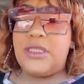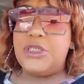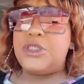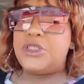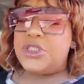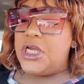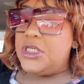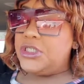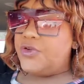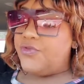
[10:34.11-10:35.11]
They just
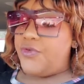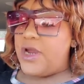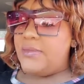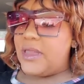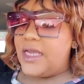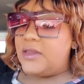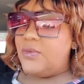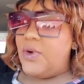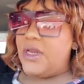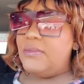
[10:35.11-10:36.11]
changed the frame, like the
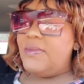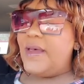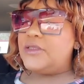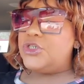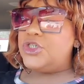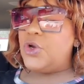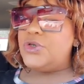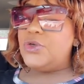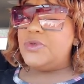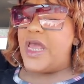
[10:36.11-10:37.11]
one I'm about to show
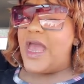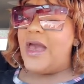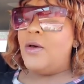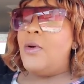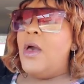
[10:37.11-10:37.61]
you now.